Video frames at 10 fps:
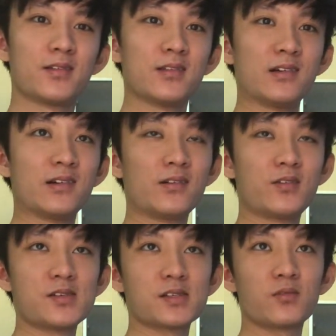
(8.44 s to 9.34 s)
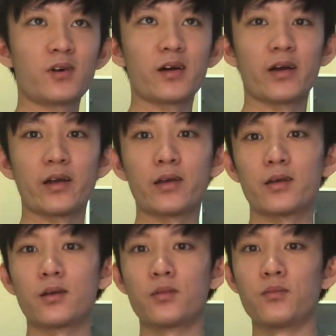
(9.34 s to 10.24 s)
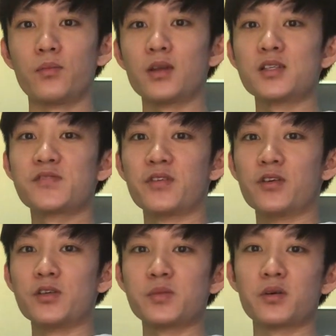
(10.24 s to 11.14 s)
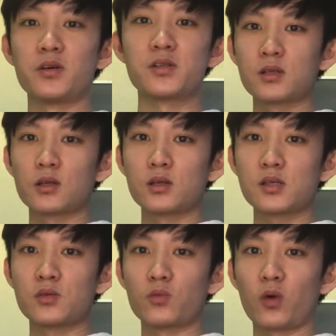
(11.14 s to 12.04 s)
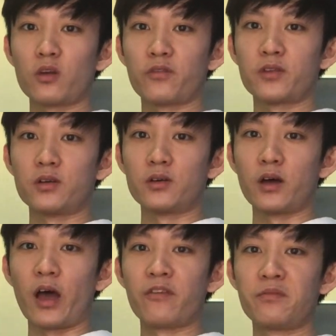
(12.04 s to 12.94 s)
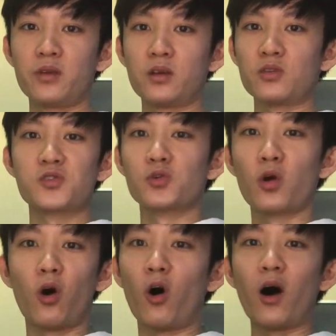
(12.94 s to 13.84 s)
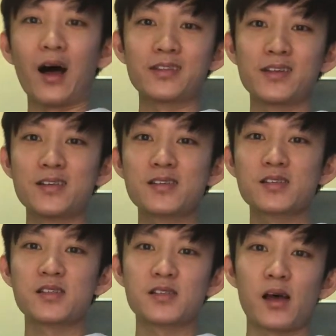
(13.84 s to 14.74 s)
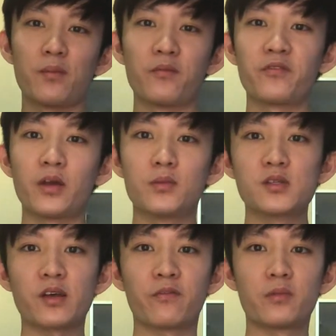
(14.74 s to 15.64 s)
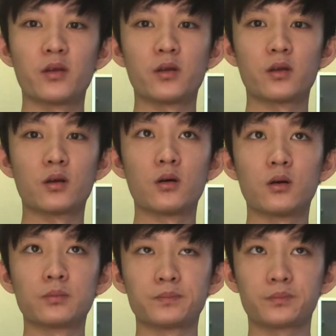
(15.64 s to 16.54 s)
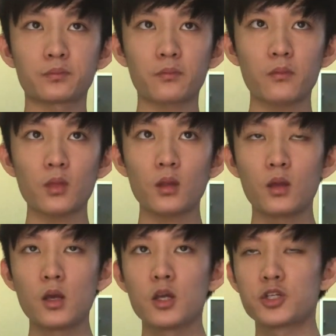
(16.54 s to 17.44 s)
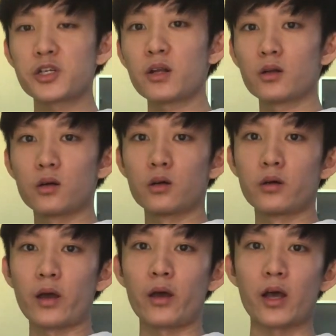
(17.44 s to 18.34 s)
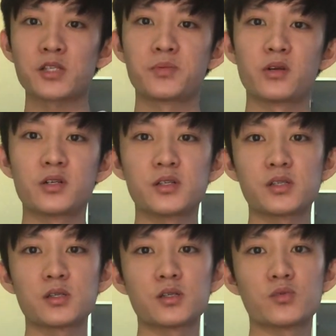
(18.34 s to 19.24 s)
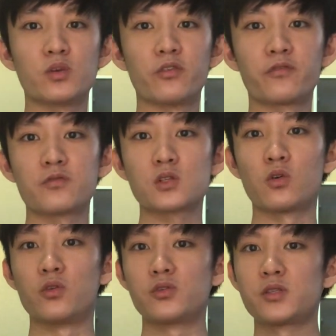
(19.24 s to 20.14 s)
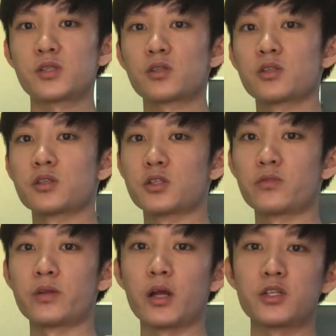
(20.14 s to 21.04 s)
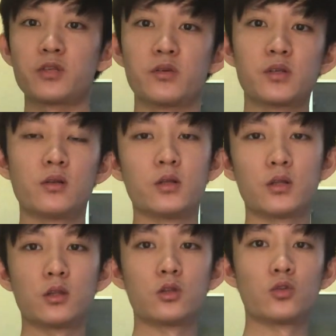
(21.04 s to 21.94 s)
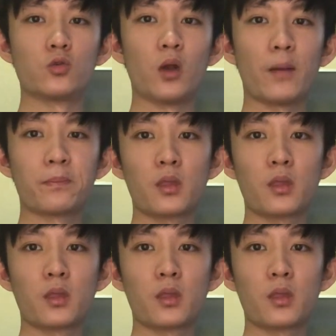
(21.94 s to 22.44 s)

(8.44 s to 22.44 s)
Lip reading: The reason why I made this video is because one of the FB so-called artists, famous FB girl, shared her experiences with scoliosis surgery that she recently do lah.